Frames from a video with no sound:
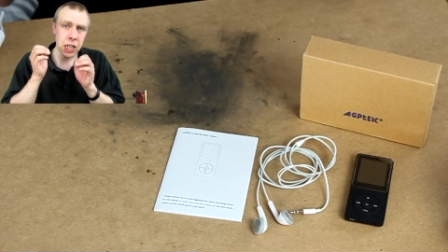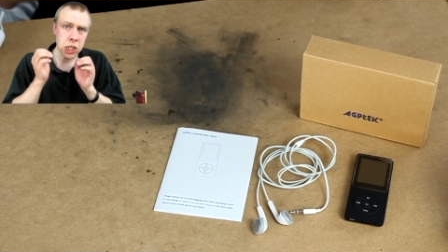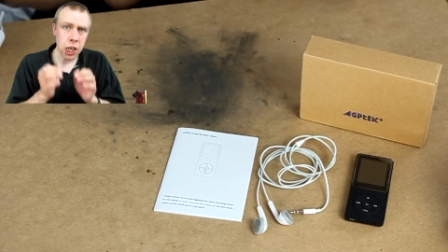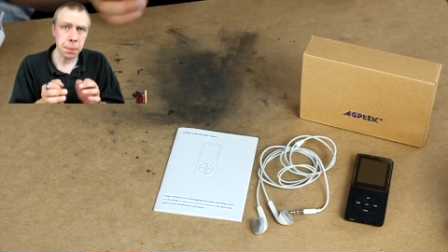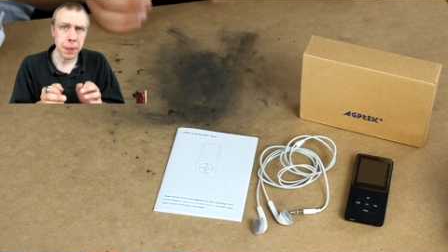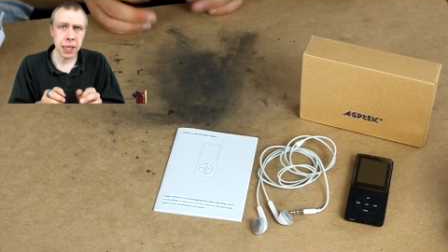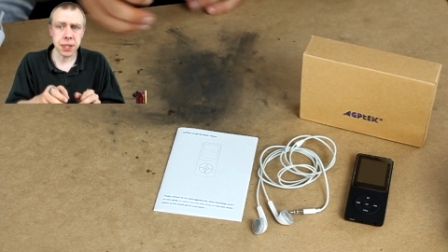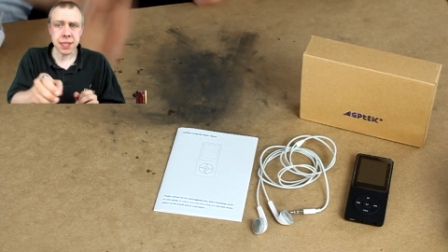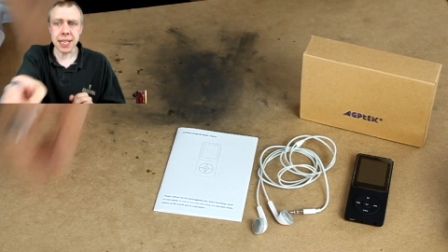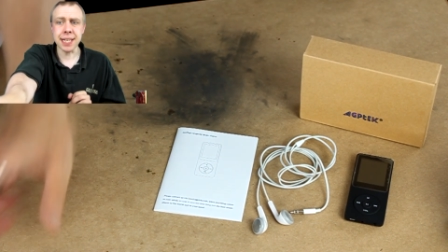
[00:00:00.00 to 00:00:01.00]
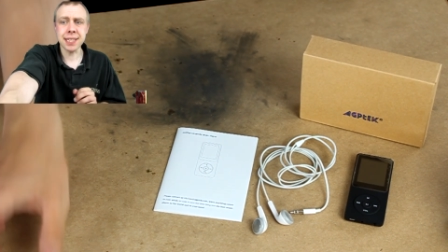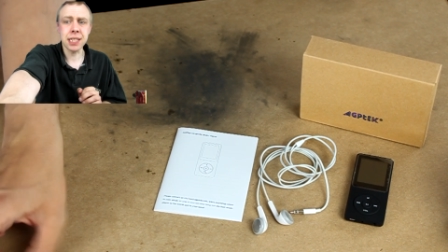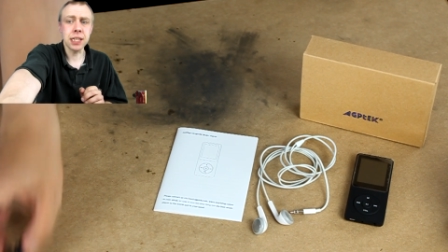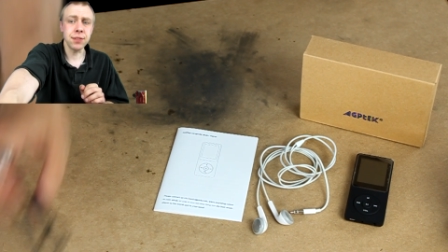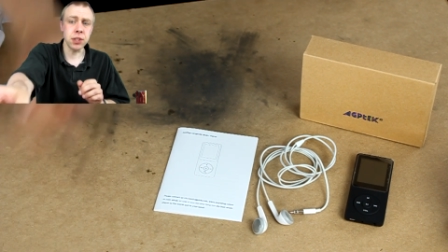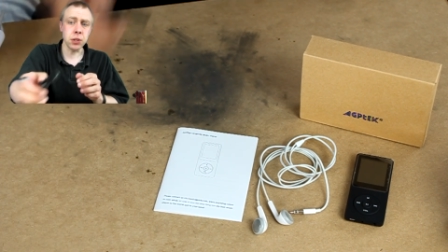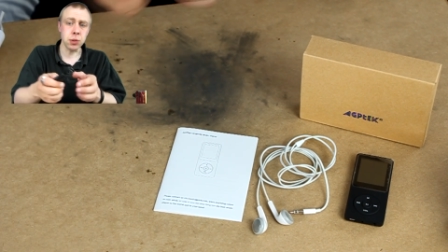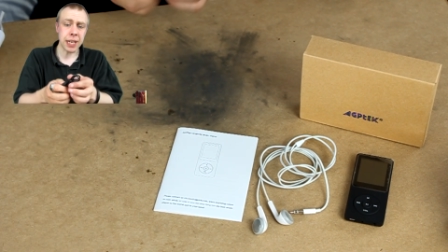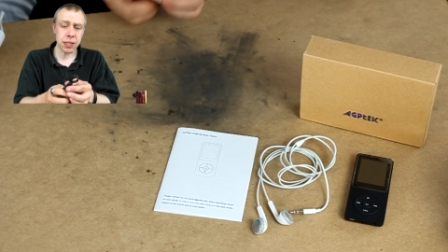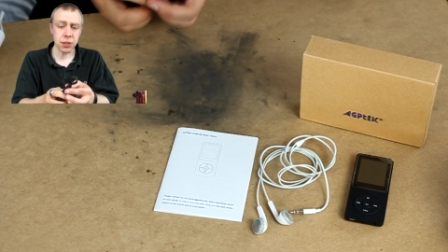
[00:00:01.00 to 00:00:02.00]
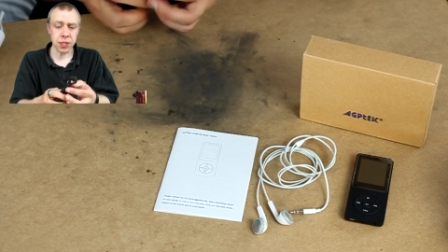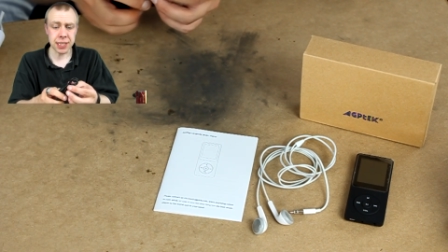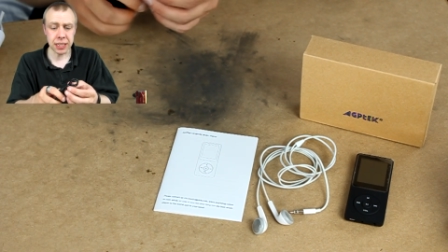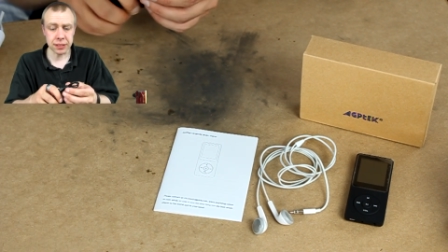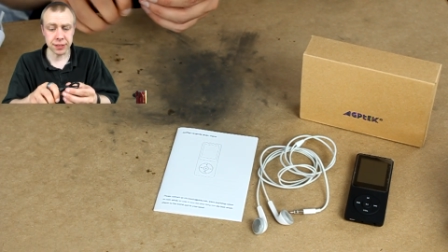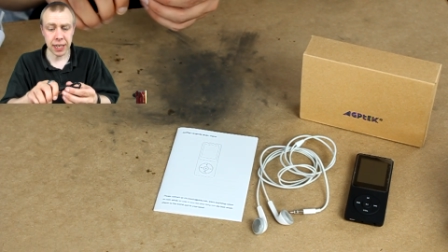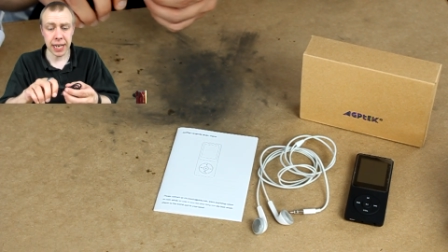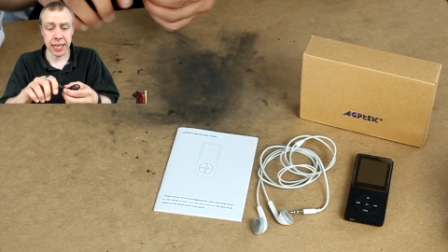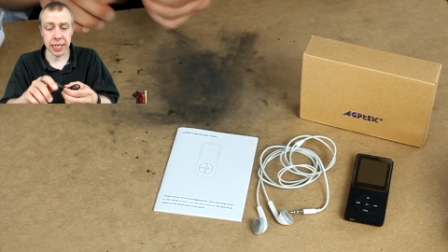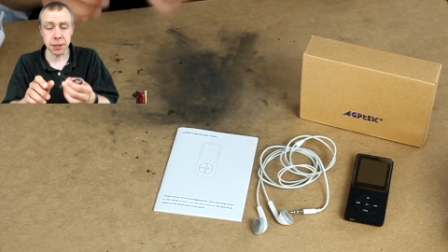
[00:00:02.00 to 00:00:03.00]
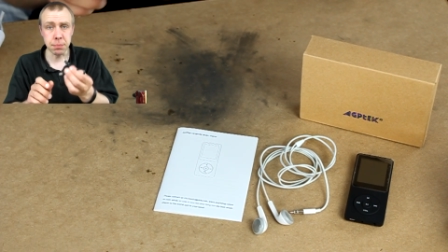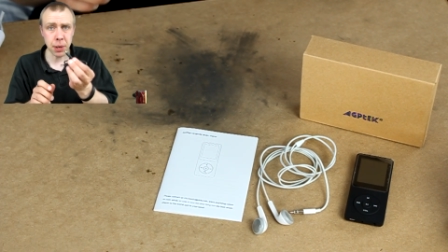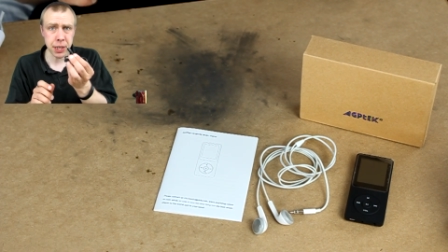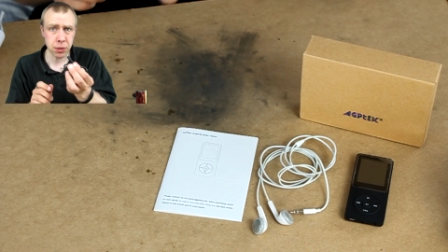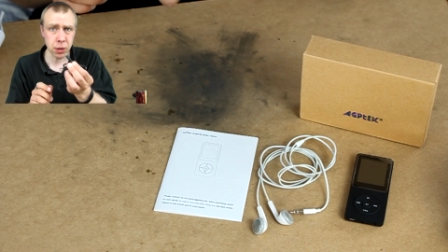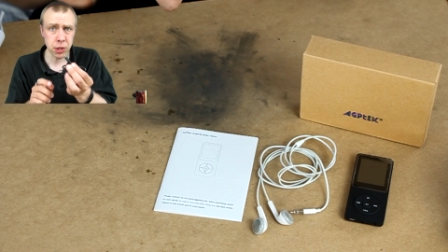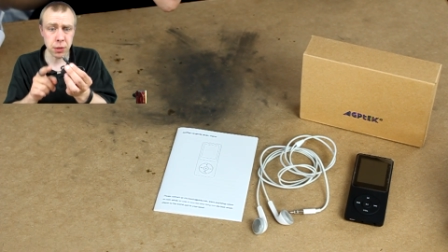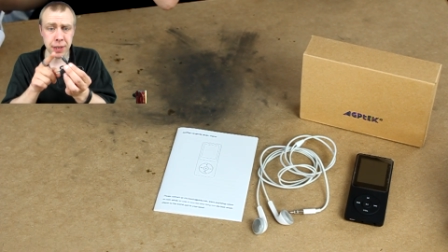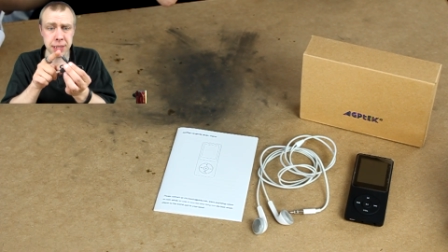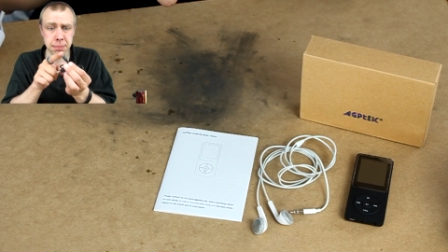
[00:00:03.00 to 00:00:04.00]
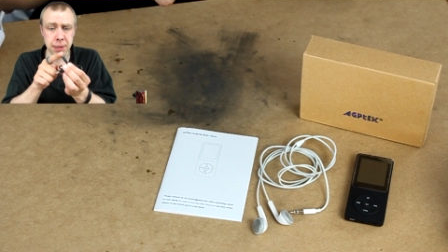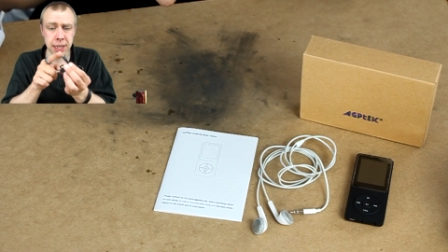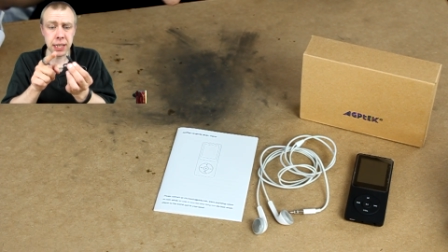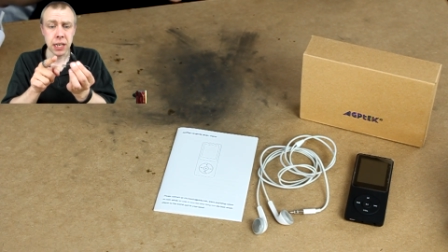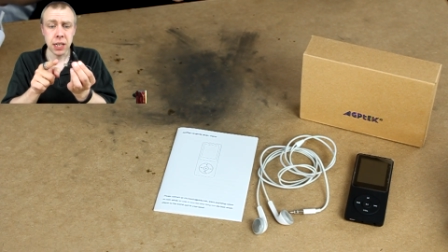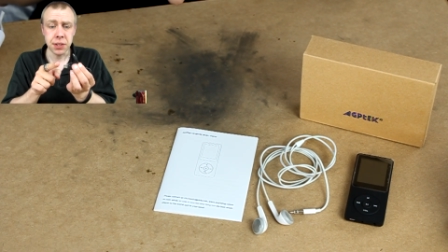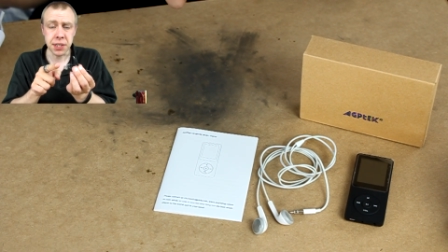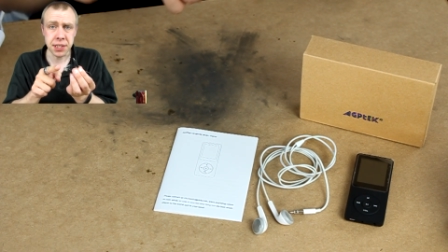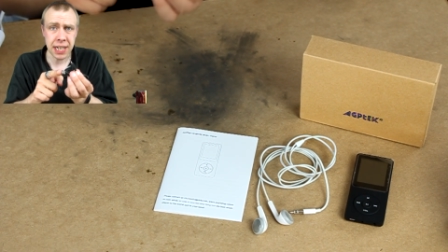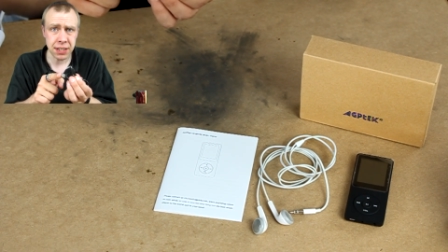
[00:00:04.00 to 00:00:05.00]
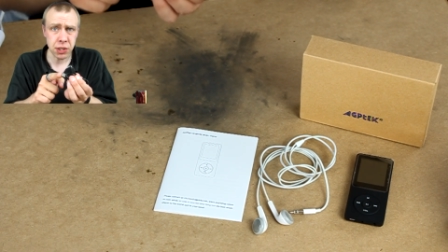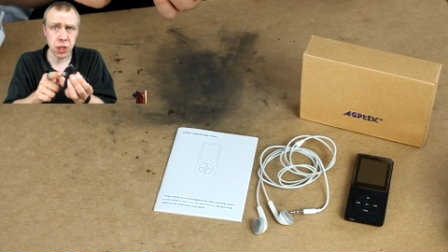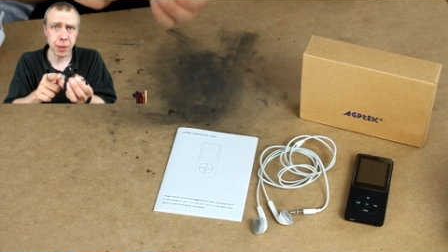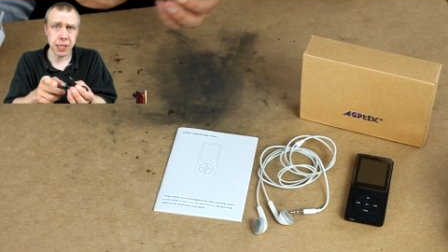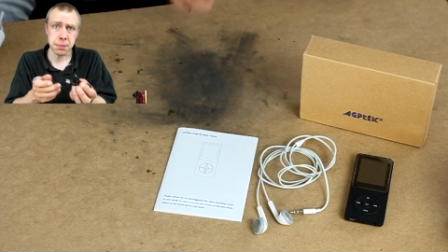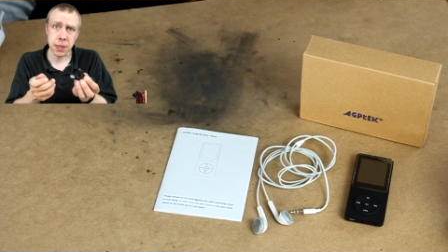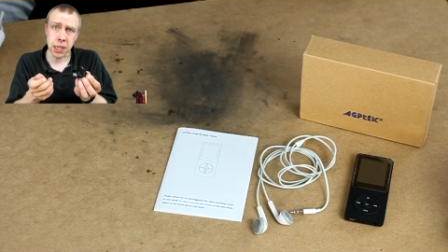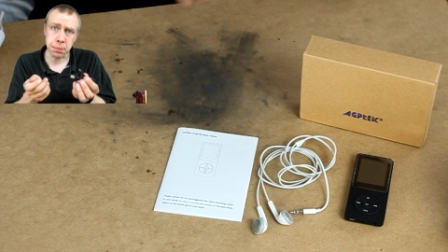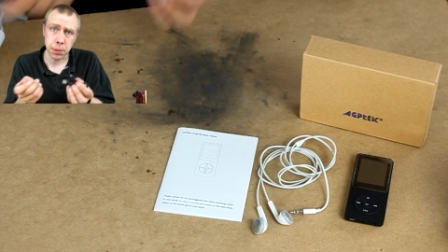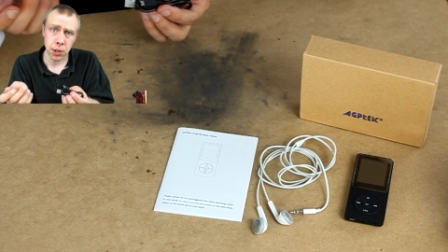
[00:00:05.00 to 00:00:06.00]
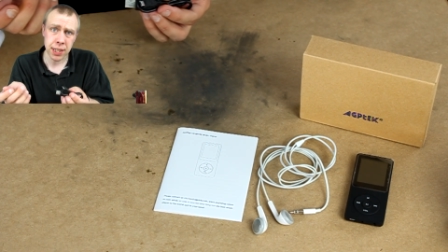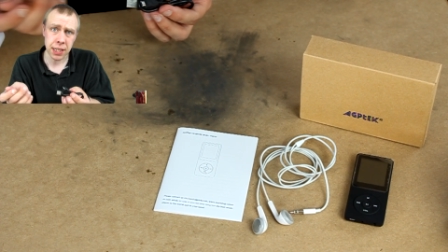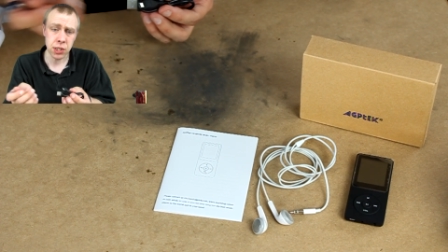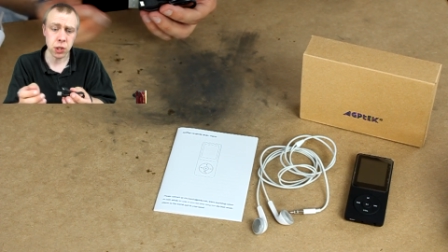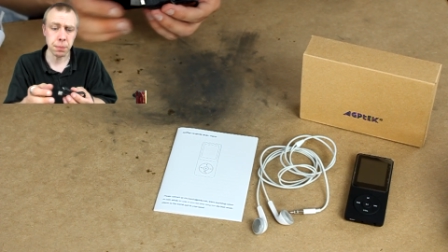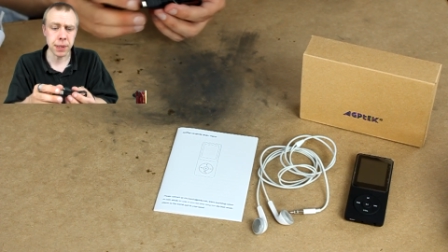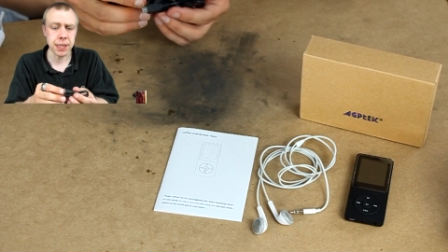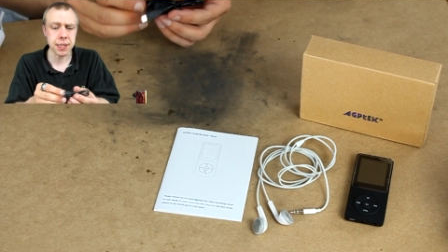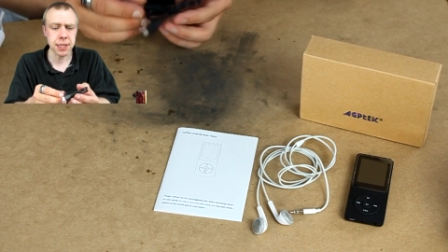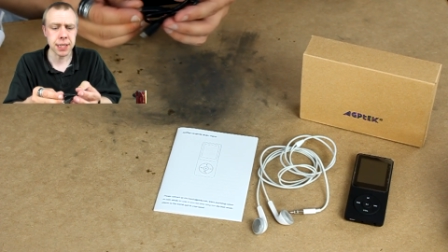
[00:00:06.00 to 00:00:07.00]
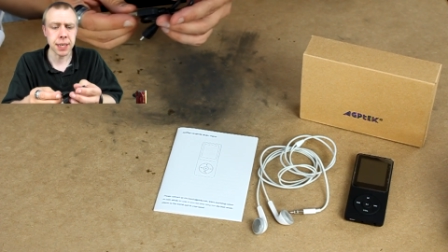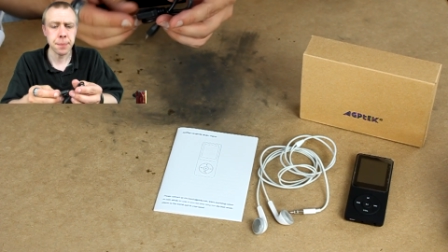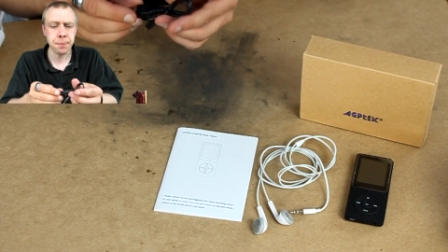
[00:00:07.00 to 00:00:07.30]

Copying the data, if you get yourself a micro USB to standard USB and plug it into your PC,